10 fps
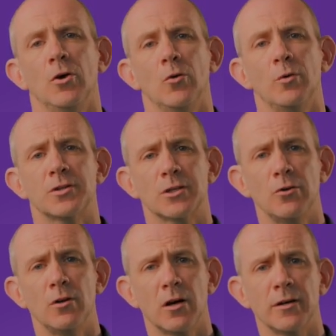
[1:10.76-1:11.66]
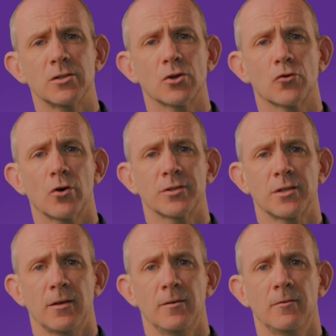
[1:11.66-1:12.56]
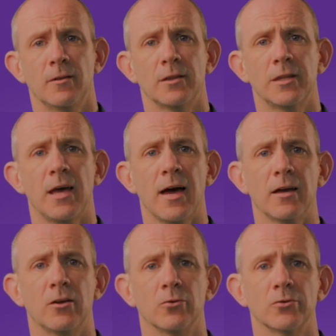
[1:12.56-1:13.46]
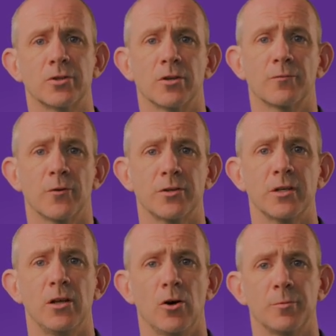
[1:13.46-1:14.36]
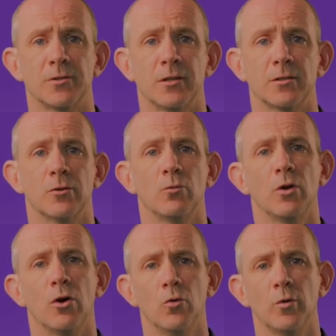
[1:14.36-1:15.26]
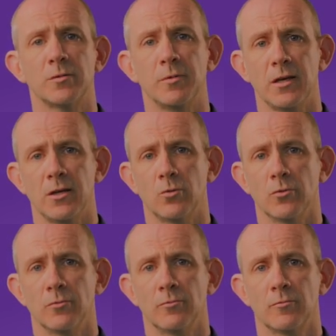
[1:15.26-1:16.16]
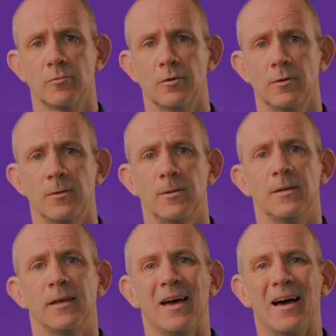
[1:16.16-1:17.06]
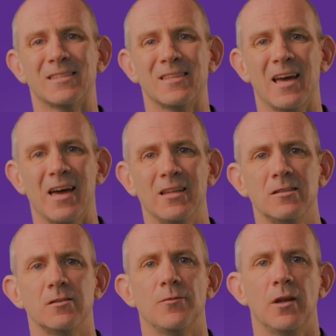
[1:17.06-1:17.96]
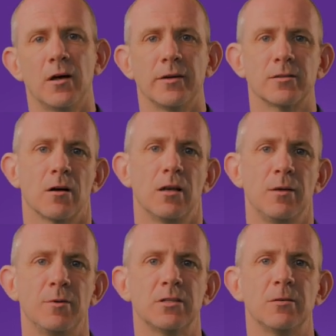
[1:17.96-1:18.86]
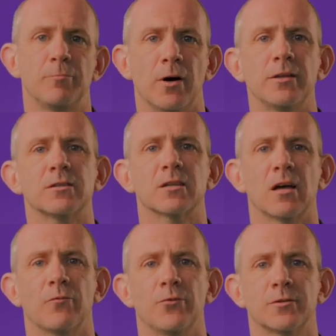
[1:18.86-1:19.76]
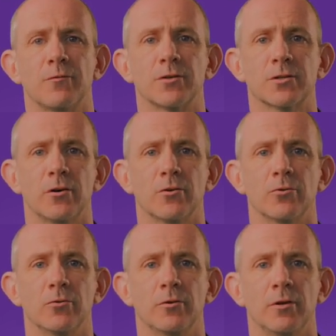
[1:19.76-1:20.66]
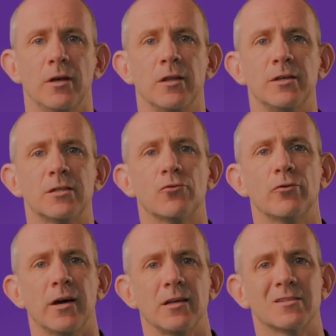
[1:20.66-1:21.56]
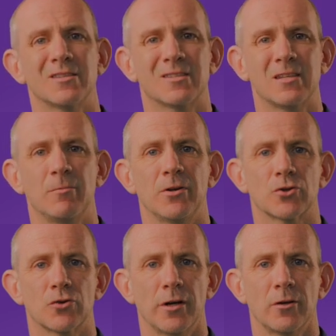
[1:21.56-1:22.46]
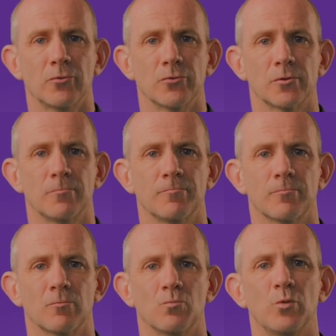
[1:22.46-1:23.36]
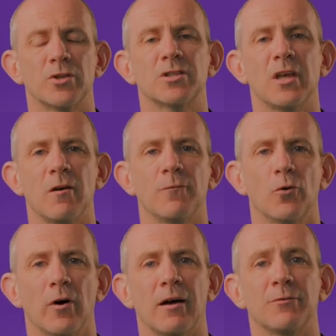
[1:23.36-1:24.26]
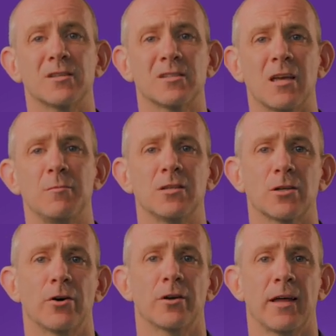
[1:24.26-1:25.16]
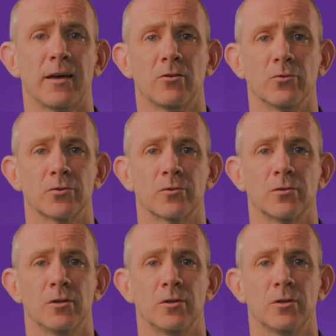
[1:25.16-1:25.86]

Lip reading: With two lines crossing, the angles that are vertically opposite will always be equal. As the ends of the lines are limited by the circumference of the circle, this creates similar triangles, which therefore have the same internal angles.